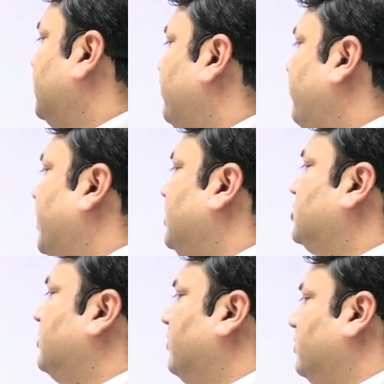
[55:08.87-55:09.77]
French
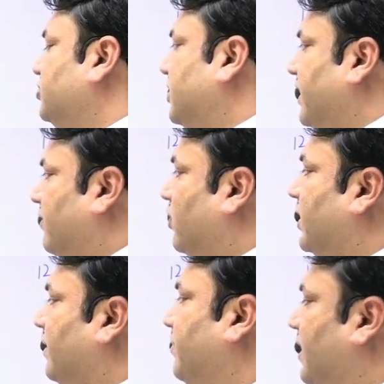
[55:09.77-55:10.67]
Revolution, and what
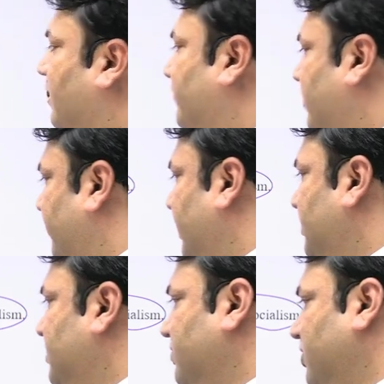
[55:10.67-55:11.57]
happened after French
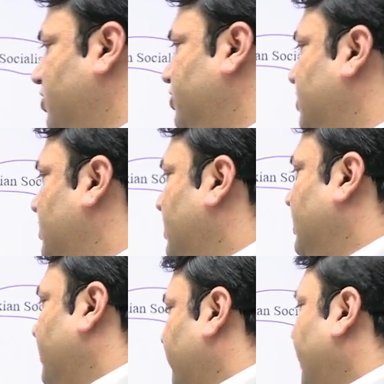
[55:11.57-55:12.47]
Revolution,
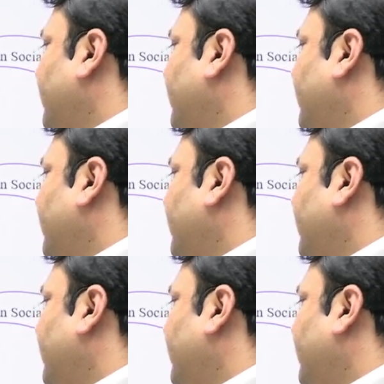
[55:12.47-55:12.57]
right?